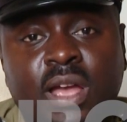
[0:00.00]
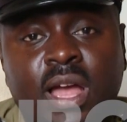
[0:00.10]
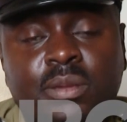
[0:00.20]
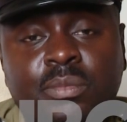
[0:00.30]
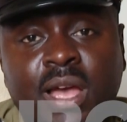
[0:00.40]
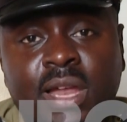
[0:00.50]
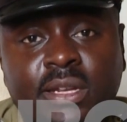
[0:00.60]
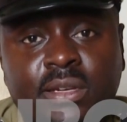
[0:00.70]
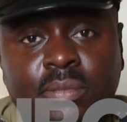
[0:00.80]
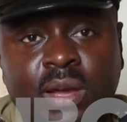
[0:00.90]
can't be
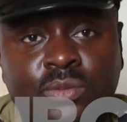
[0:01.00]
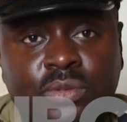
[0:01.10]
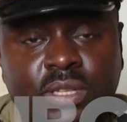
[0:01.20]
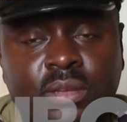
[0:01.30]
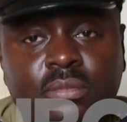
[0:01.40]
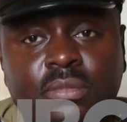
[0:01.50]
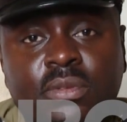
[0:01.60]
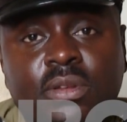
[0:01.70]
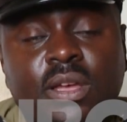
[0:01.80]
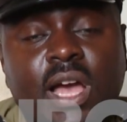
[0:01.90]
handed back to them,
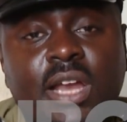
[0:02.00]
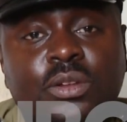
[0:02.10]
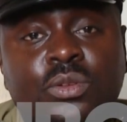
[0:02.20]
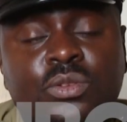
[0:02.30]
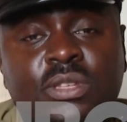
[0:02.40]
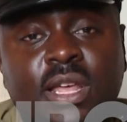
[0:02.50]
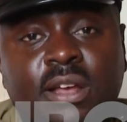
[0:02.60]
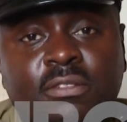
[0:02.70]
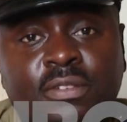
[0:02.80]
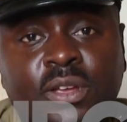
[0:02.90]
and those that
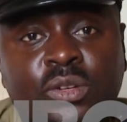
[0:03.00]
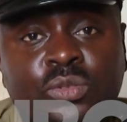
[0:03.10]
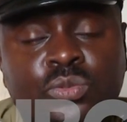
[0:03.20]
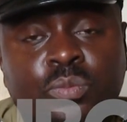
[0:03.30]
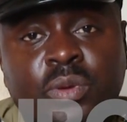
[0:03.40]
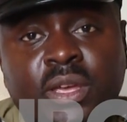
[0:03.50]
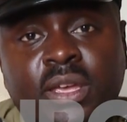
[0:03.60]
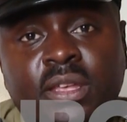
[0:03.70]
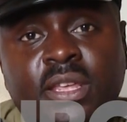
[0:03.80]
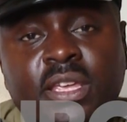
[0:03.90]
have failed to
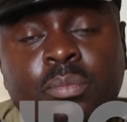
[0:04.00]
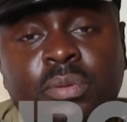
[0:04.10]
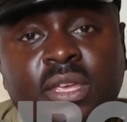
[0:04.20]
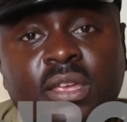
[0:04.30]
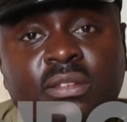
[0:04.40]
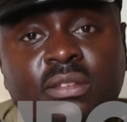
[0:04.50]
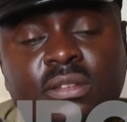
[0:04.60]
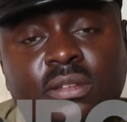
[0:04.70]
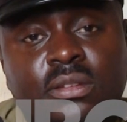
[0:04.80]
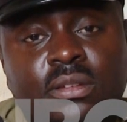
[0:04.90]
pay the EPS
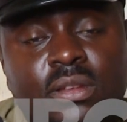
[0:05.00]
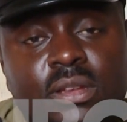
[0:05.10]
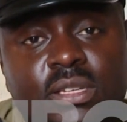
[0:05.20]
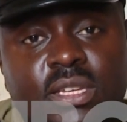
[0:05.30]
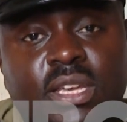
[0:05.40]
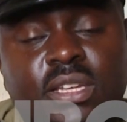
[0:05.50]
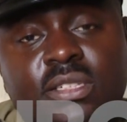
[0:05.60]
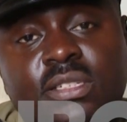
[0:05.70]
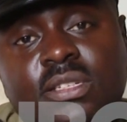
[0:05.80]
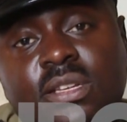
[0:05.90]

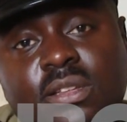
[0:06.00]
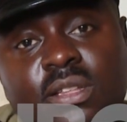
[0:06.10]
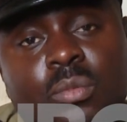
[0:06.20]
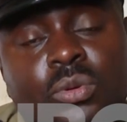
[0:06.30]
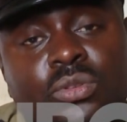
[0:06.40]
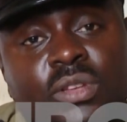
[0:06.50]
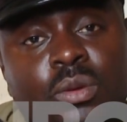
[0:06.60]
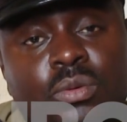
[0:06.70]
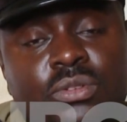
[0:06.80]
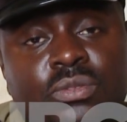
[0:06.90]
tickets, their
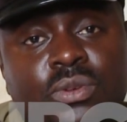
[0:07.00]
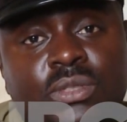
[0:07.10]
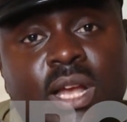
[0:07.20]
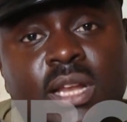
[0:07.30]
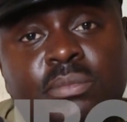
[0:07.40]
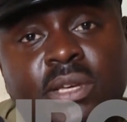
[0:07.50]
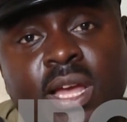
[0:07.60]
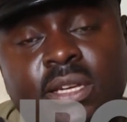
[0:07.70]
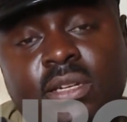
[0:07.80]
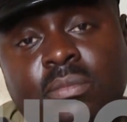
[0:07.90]
motorcycles of course can't be
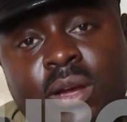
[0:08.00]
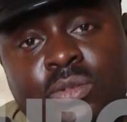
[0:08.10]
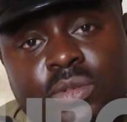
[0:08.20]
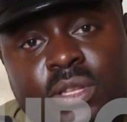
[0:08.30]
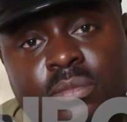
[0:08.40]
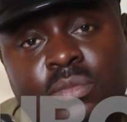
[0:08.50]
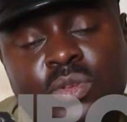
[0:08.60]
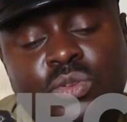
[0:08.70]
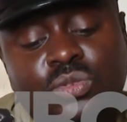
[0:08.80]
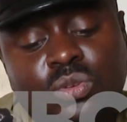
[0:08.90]
handed back to them.
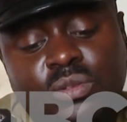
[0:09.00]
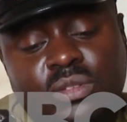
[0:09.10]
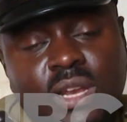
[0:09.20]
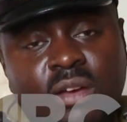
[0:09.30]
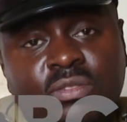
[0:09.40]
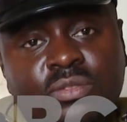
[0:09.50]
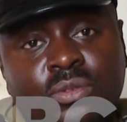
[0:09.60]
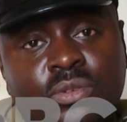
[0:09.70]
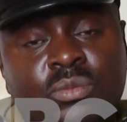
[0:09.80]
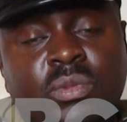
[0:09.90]
So we still have
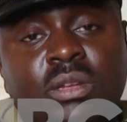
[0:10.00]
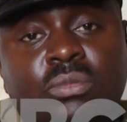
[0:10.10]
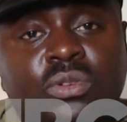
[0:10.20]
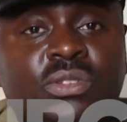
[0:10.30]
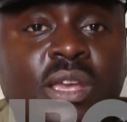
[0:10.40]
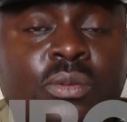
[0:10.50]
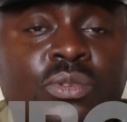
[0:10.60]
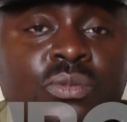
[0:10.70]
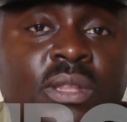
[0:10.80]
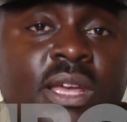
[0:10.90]
those many
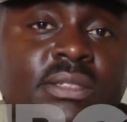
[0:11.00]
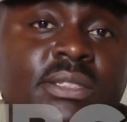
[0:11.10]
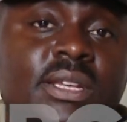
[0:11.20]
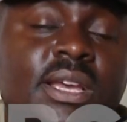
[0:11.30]
motorcycles with us.